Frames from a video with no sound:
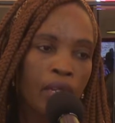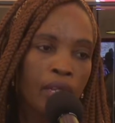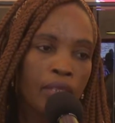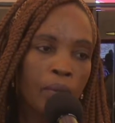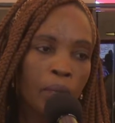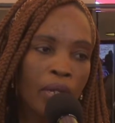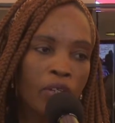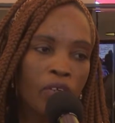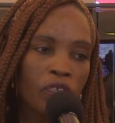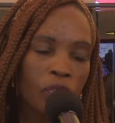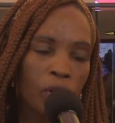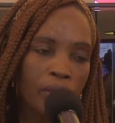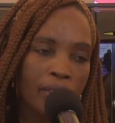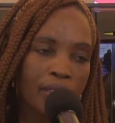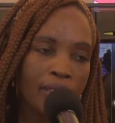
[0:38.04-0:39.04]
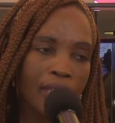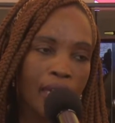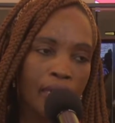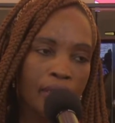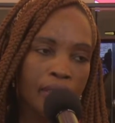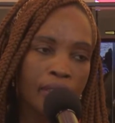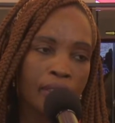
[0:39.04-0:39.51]
The man of God
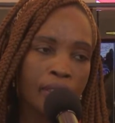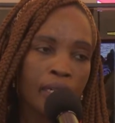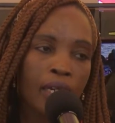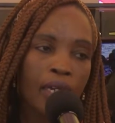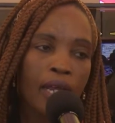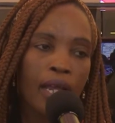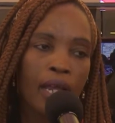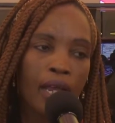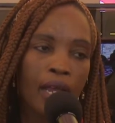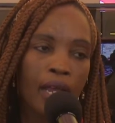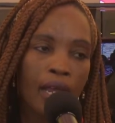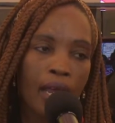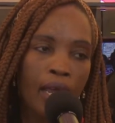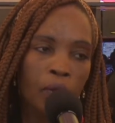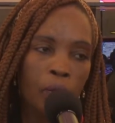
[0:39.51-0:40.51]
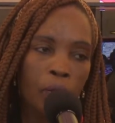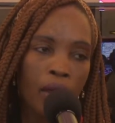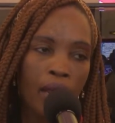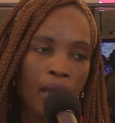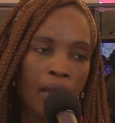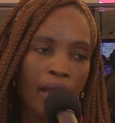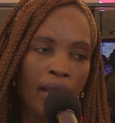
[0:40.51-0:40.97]
says,
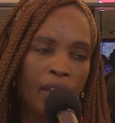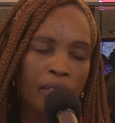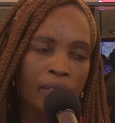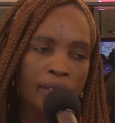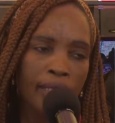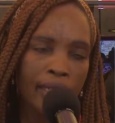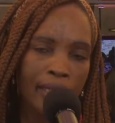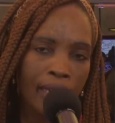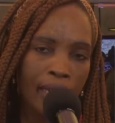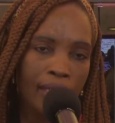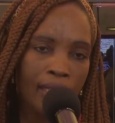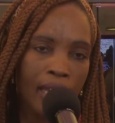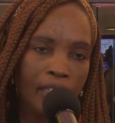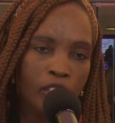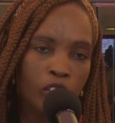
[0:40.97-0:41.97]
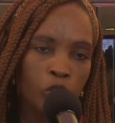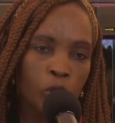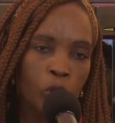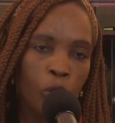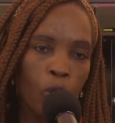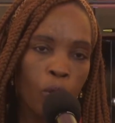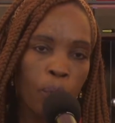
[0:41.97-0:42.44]
I declare that
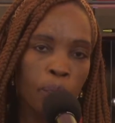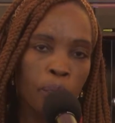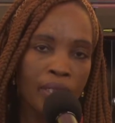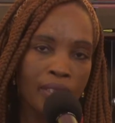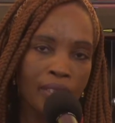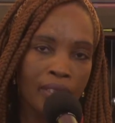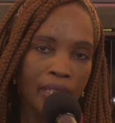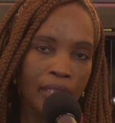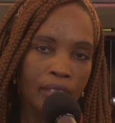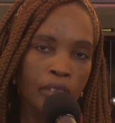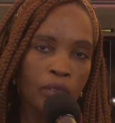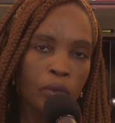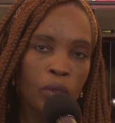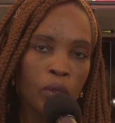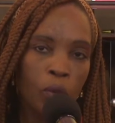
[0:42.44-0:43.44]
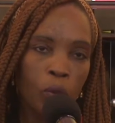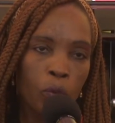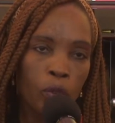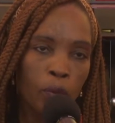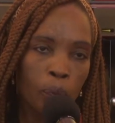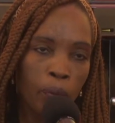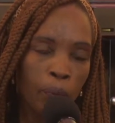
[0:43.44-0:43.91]
your business
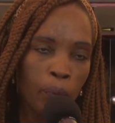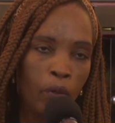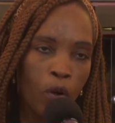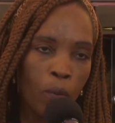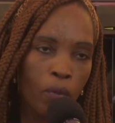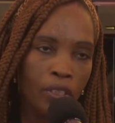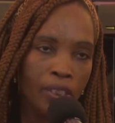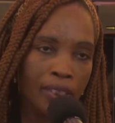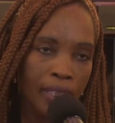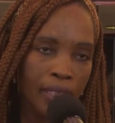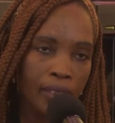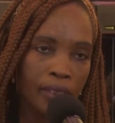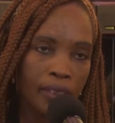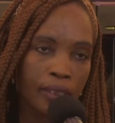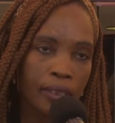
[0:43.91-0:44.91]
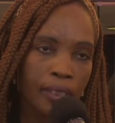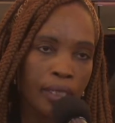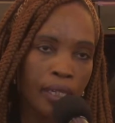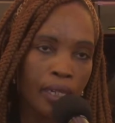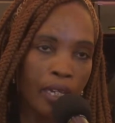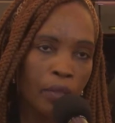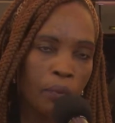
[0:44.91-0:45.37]
will be promoted.
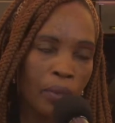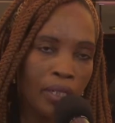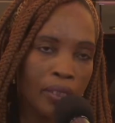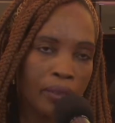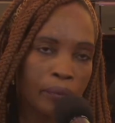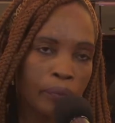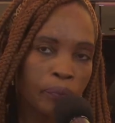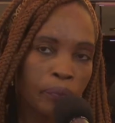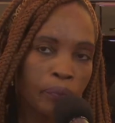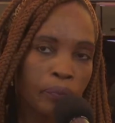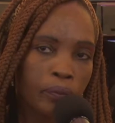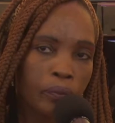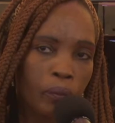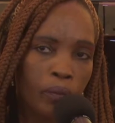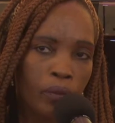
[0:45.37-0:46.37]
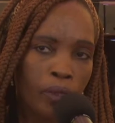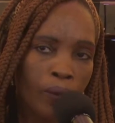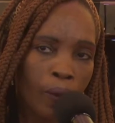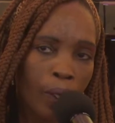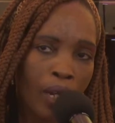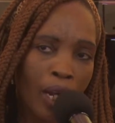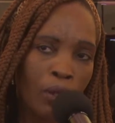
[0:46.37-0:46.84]
Amen.
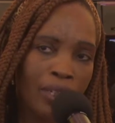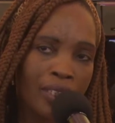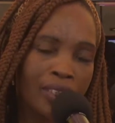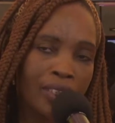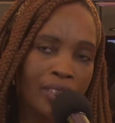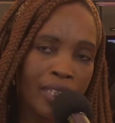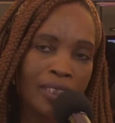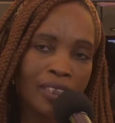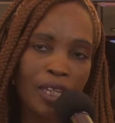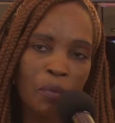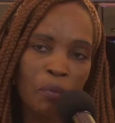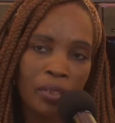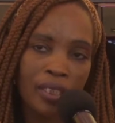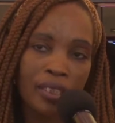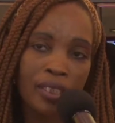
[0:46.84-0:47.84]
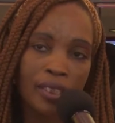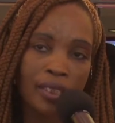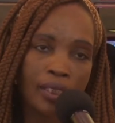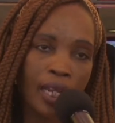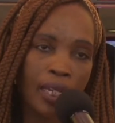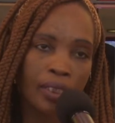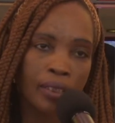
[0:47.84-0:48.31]
I was seated somewhere this
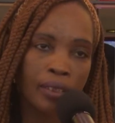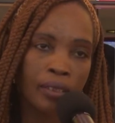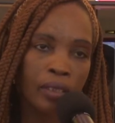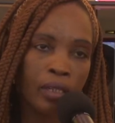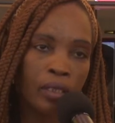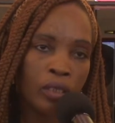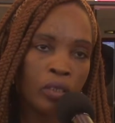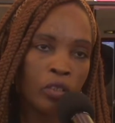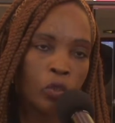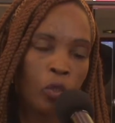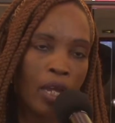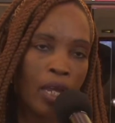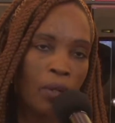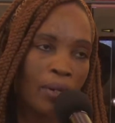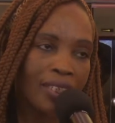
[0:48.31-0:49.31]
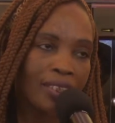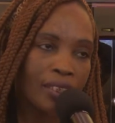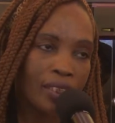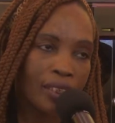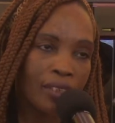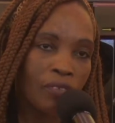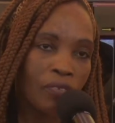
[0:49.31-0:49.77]
side. So I was
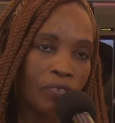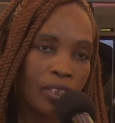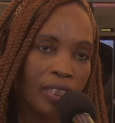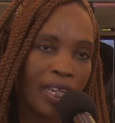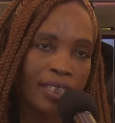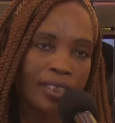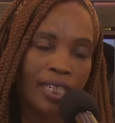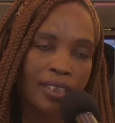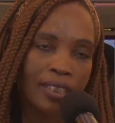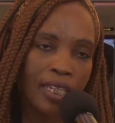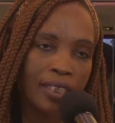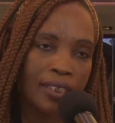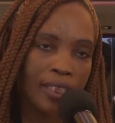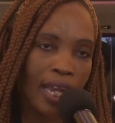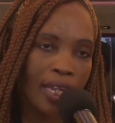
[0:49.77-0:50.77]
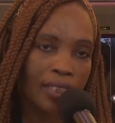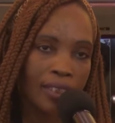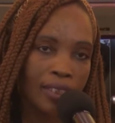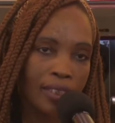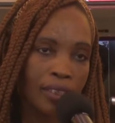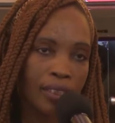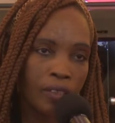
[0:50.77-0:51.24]
receiving. I just said, I
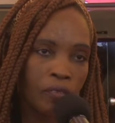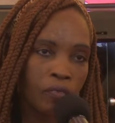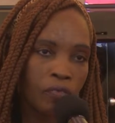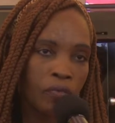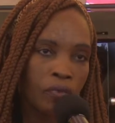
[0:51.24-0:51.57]
receive.